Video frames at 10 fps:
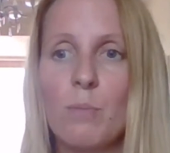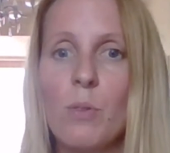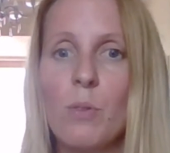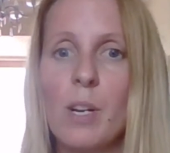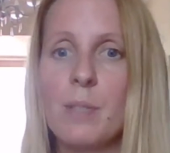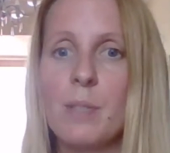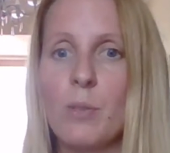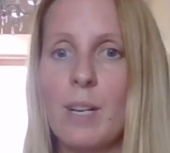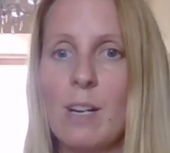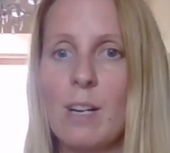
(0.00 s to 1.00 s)
were more open
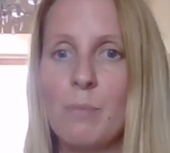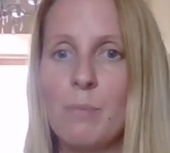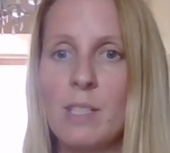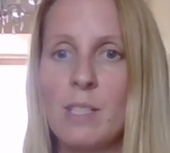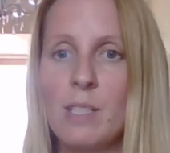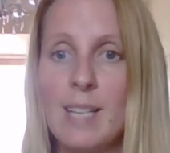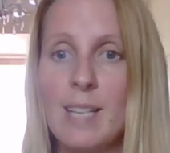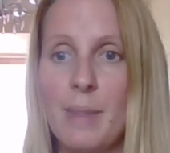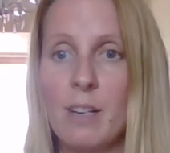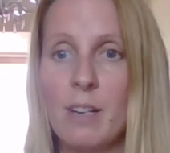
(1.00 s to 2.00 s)
to allowing me to adapt their